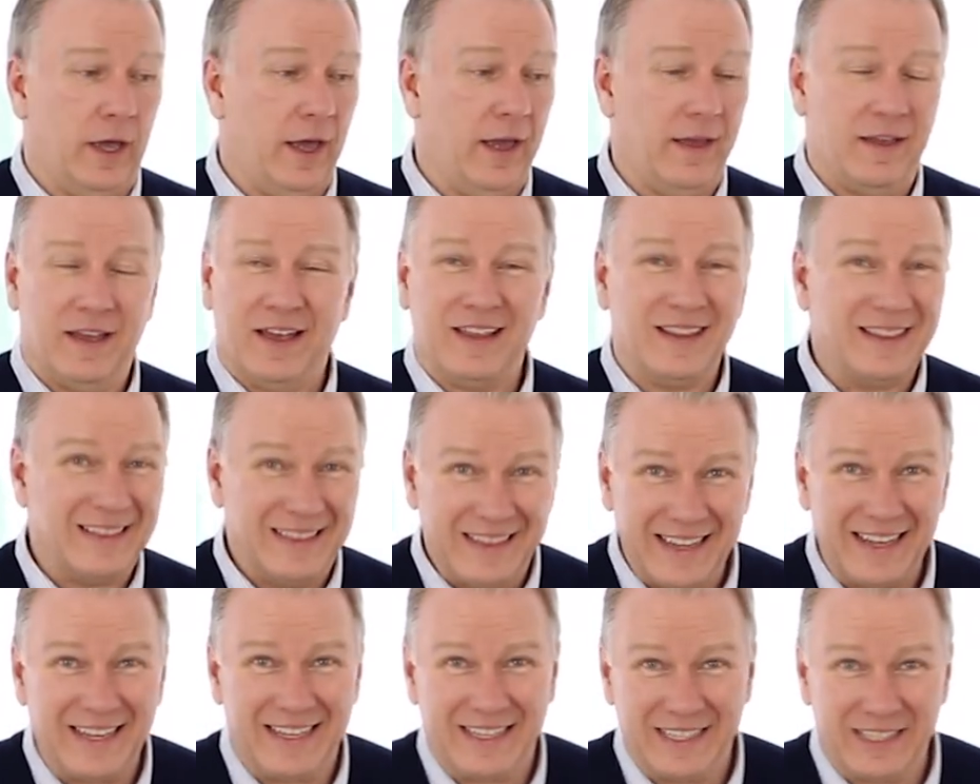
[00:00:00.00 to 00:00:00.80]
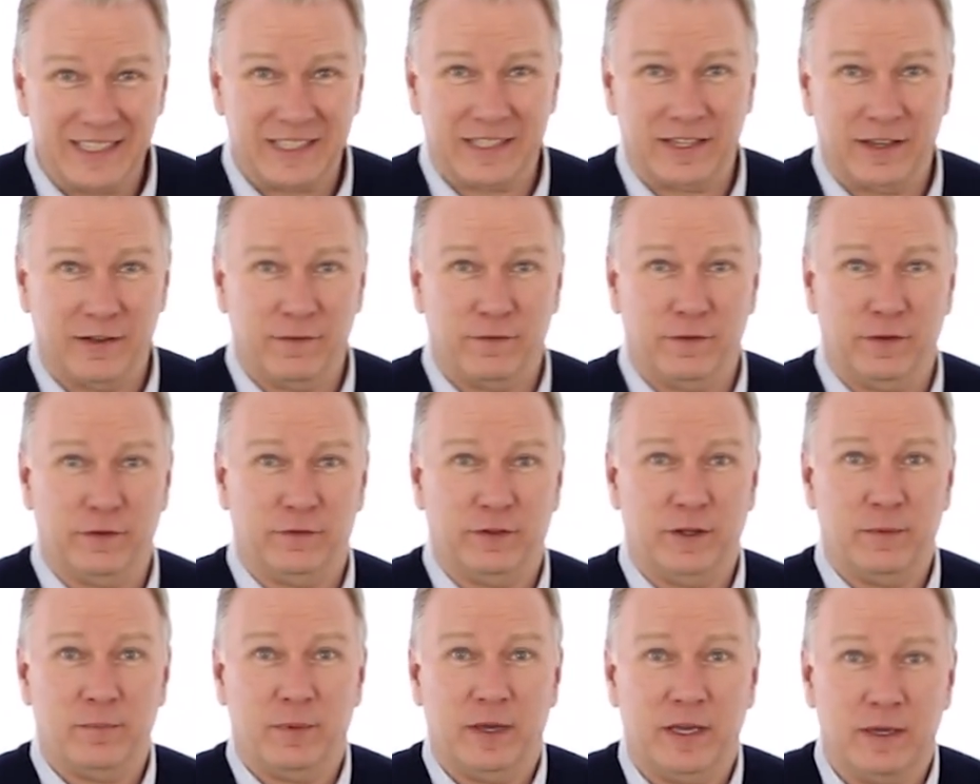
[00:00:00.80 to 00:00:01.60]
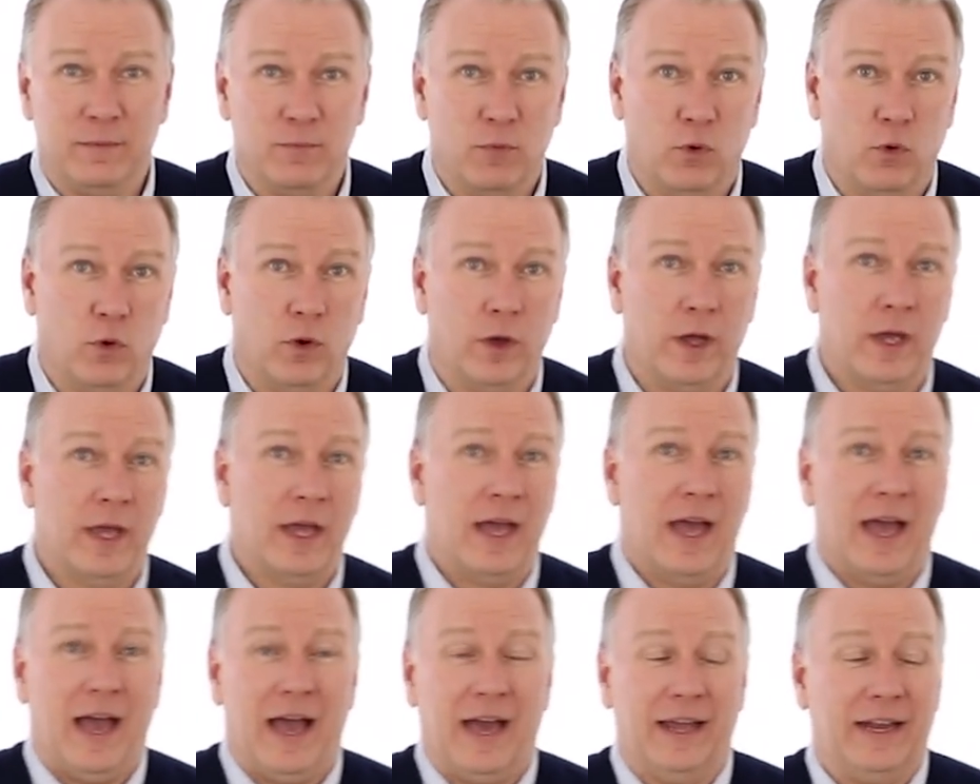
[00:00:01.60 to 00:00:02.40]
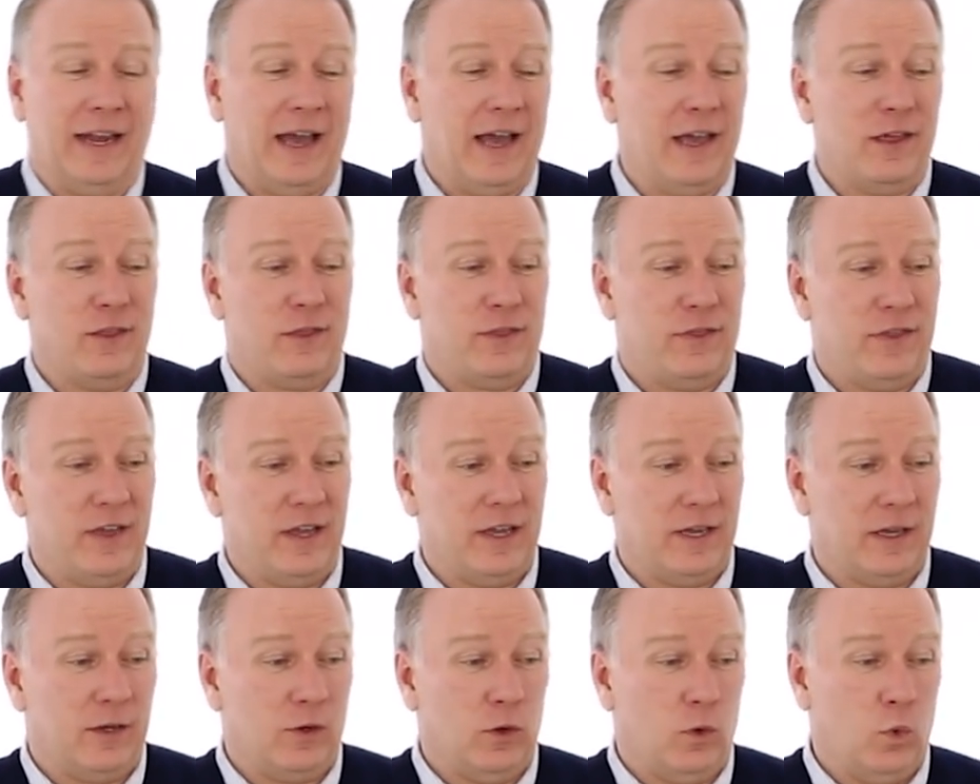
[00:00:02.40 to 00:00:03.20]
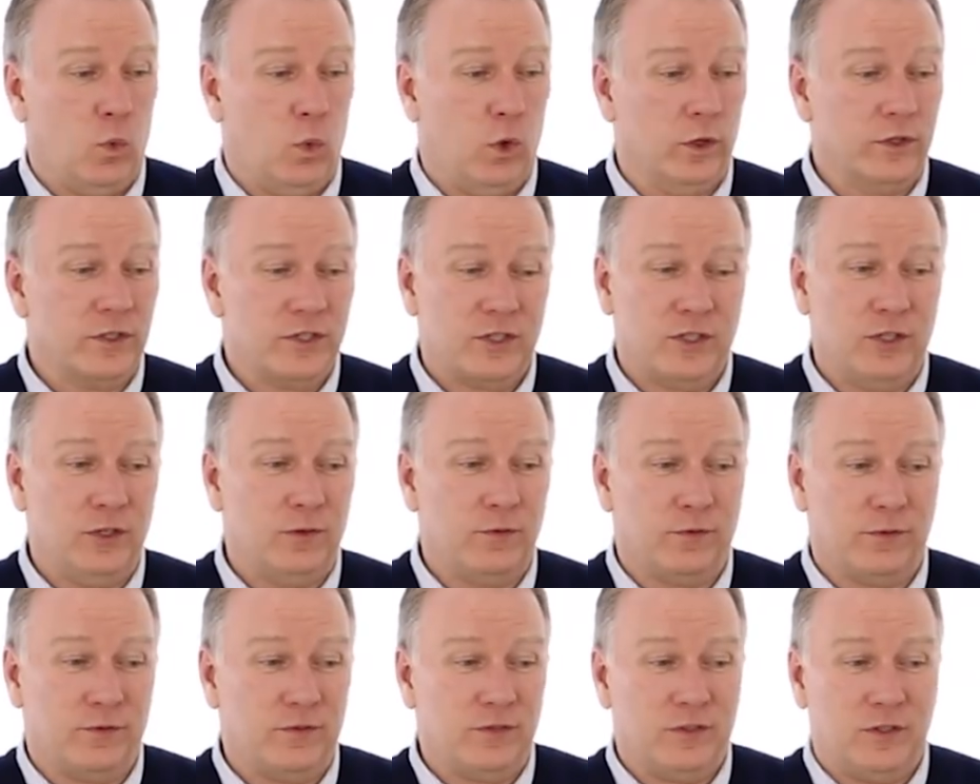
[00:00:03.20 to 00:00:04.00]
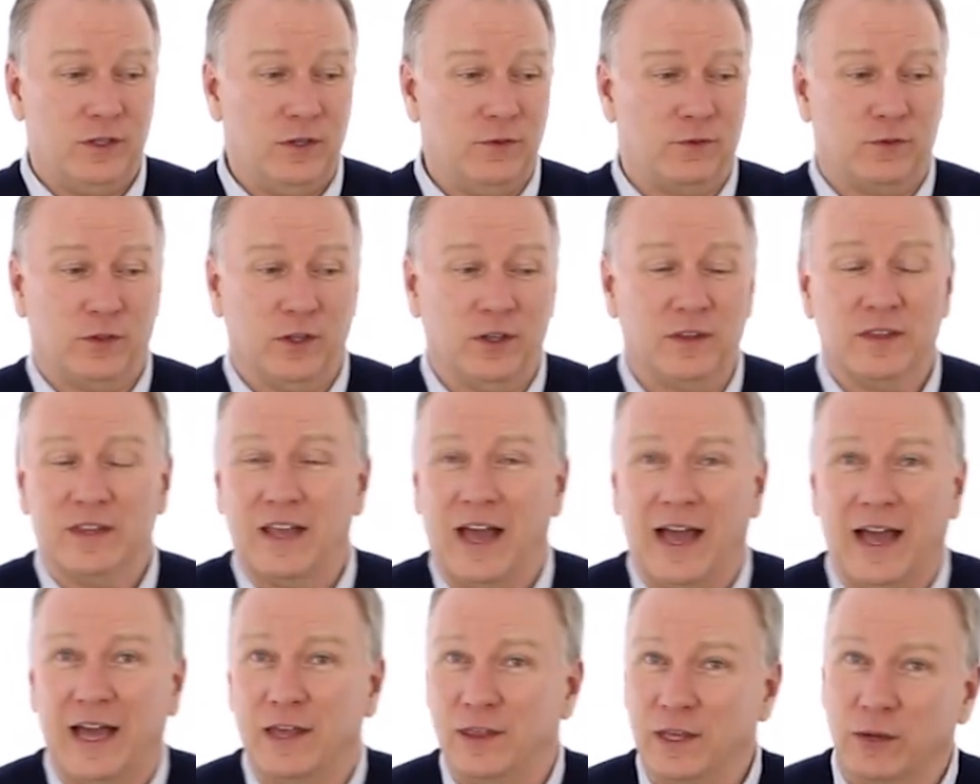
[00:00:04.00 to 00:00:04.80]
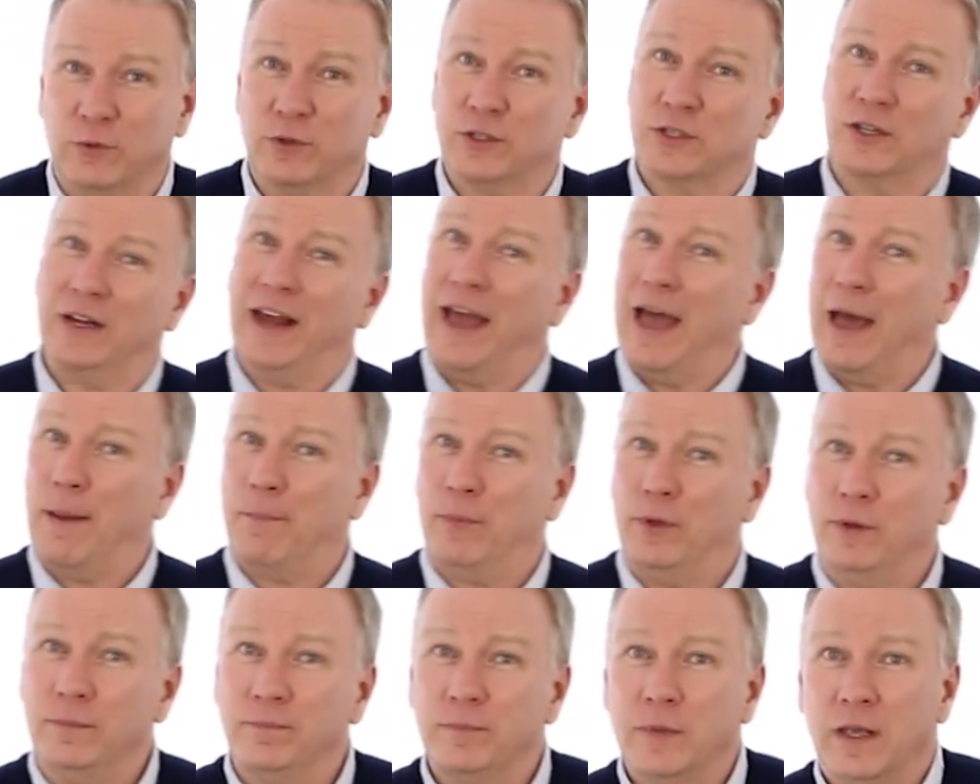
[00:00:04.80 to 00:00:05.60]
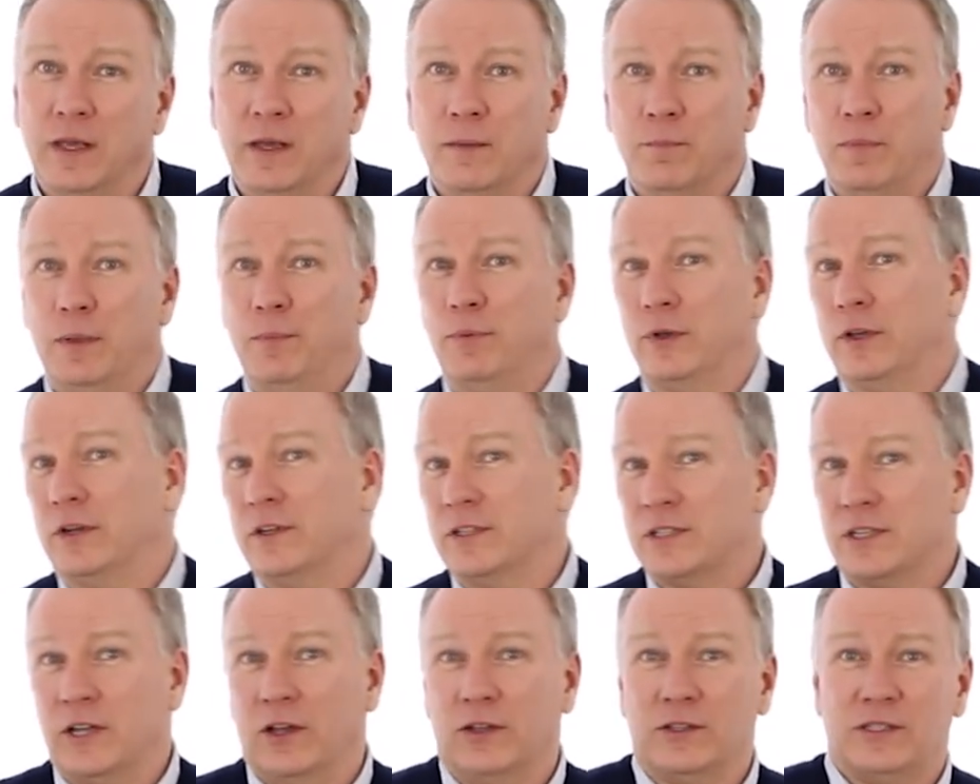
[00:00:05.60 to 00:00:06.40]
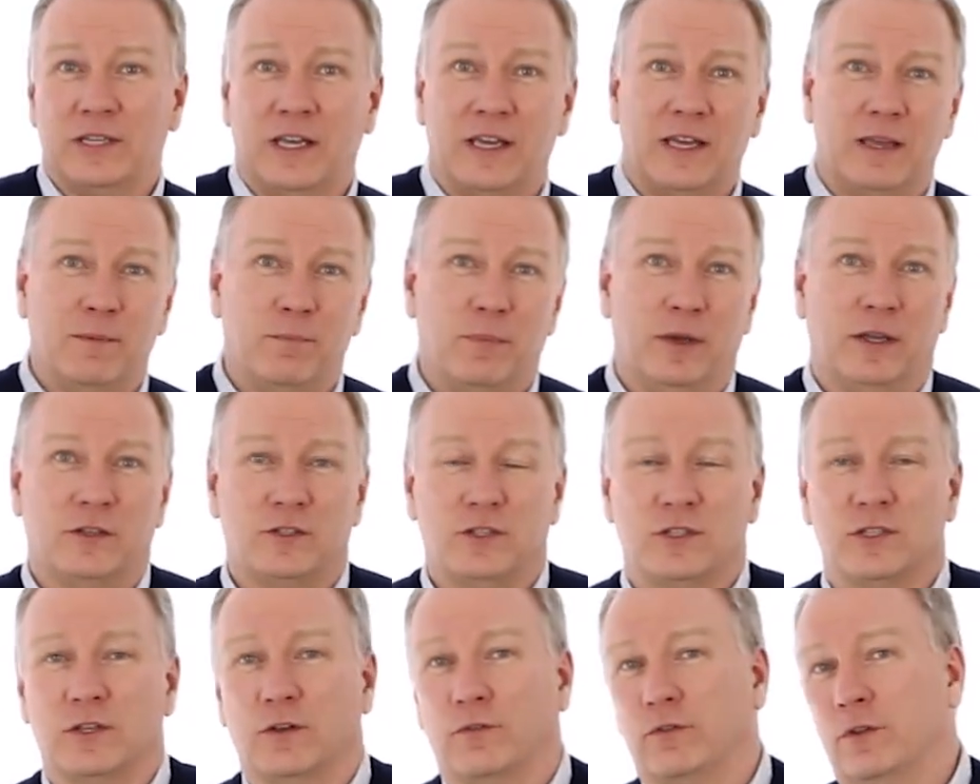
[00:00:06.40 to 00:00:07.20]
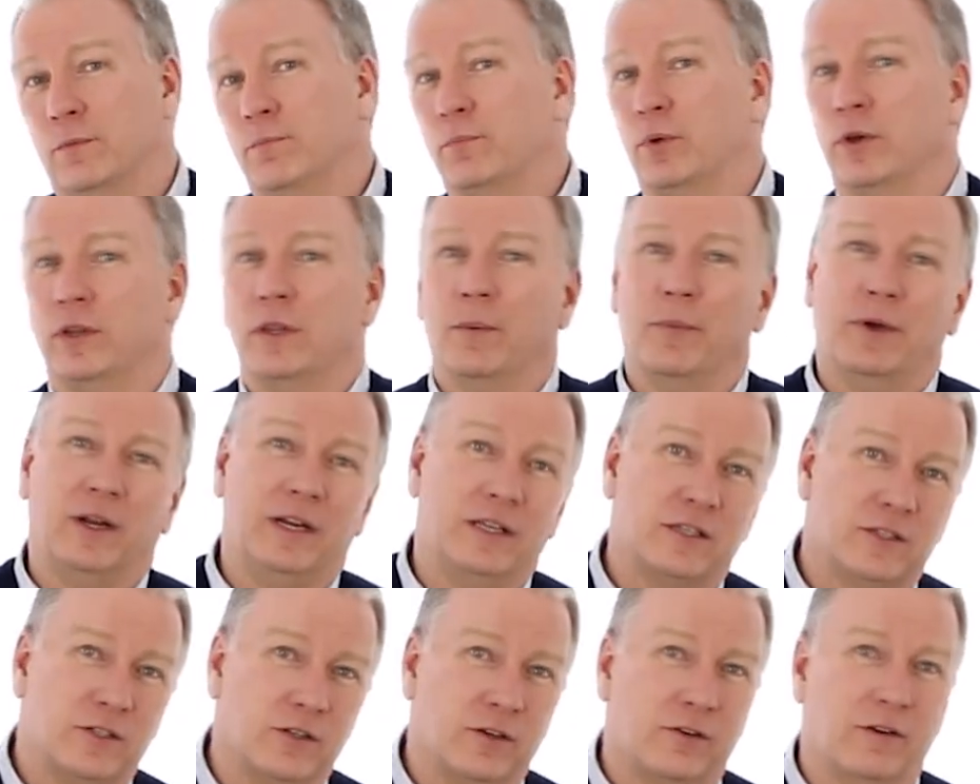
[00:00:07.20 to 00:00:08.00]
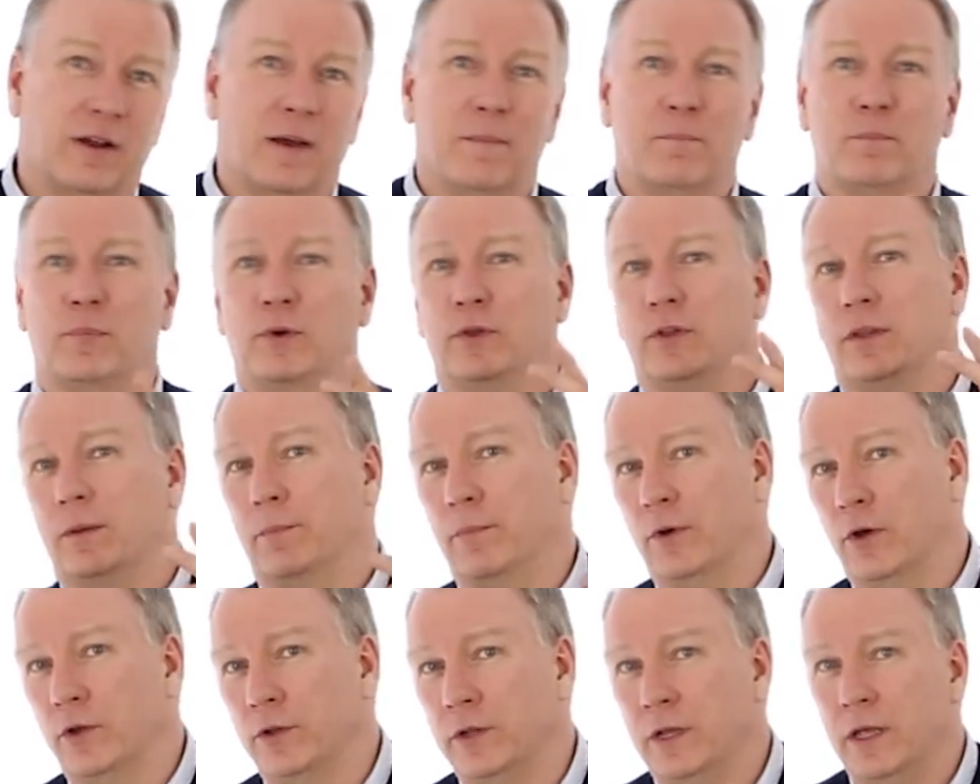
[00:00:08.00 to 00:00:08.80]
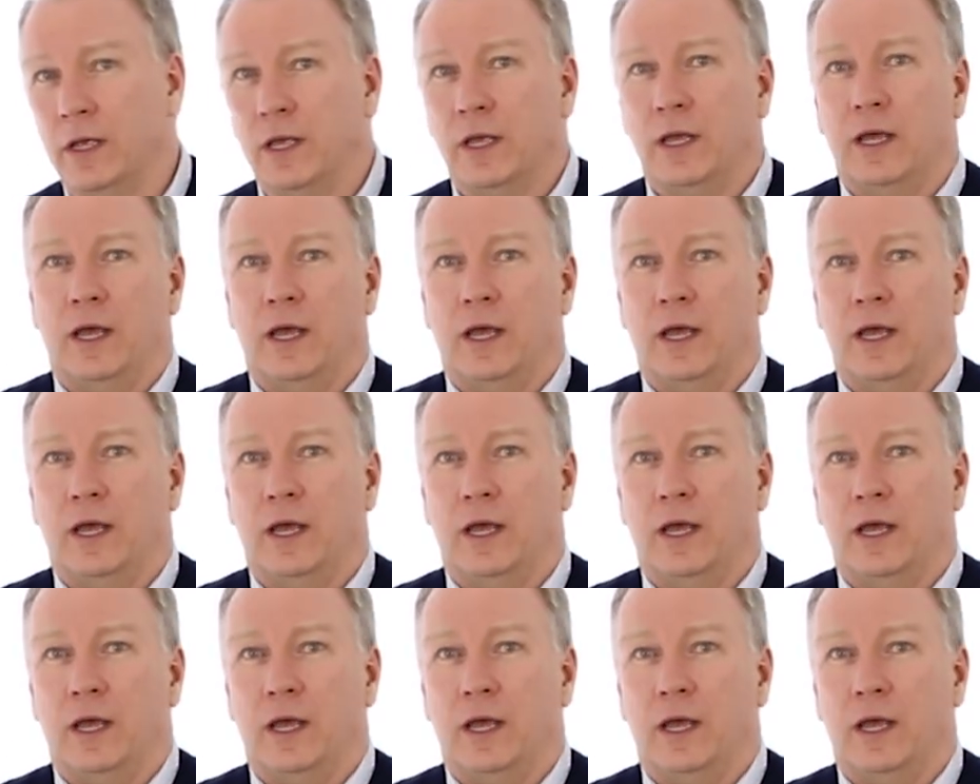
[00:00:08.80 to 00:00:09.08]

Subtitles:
At least 50p more, and I think once you've done that, I think what's going to happen, people are going to start taking pictures of them, put them on Instagram, put them on